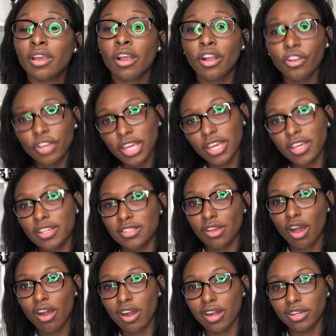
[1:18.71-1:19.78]
Her kids
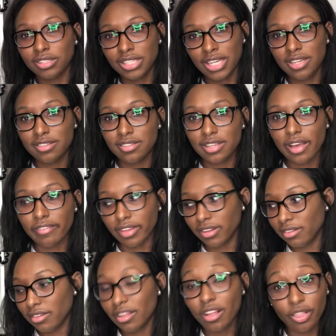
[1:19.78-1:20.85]
are 10 and 7.
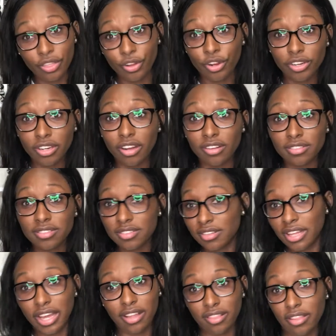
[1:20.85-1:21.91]
They're adults.
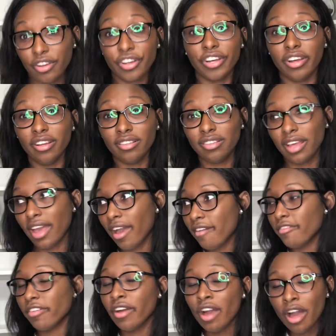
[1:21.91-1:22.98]
They're good. They have
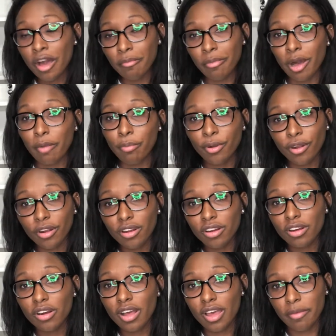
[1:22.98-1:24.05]
Ma
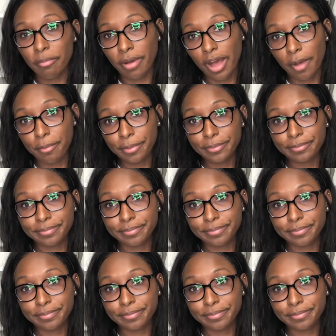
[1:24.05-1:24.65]
Pearl and Papa,